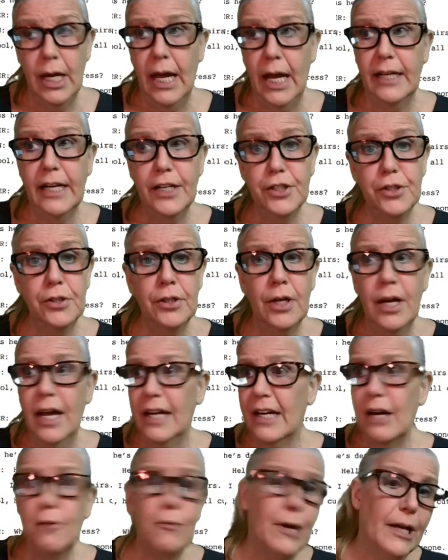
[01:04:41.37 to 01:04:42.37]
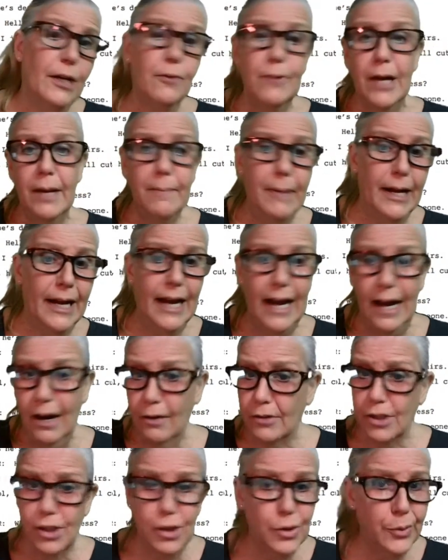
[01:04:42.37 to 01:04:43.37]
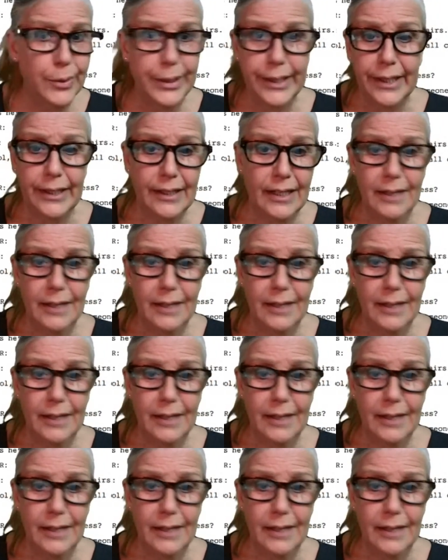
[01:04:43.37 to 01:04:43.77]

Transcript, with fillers: and I and I ran around my house doing it.